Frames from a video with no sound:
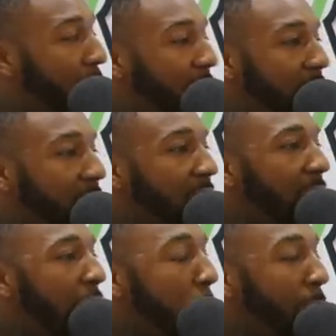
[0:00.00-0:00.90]
because
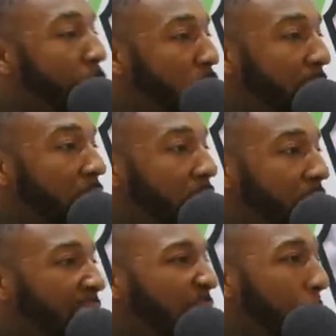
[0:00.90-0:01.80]
I'm not focusing on
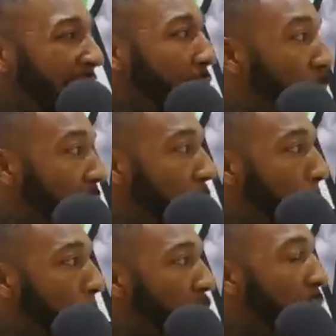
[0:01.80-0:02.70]
just making the money.
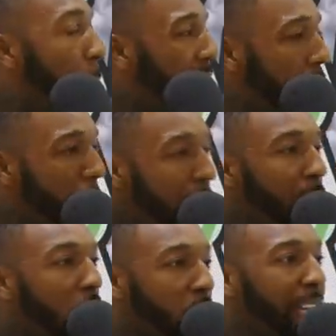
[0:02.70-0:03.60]
I'm making the money,
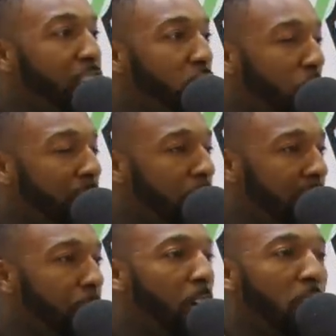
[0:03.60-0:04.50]
but also enjoying the
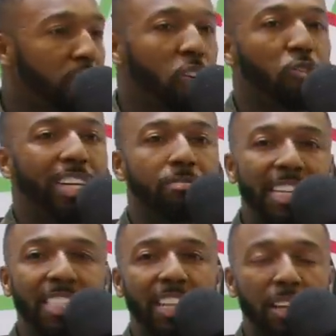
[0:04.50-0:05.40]
money, but also
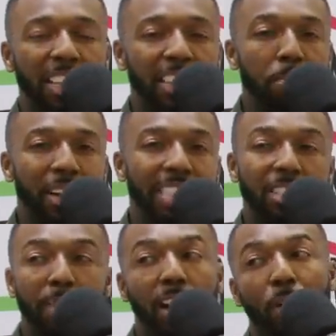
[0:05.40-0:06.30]
reinvesting the, the money in
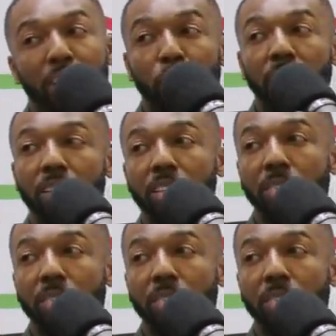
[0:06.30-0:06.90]
some kind of way as well.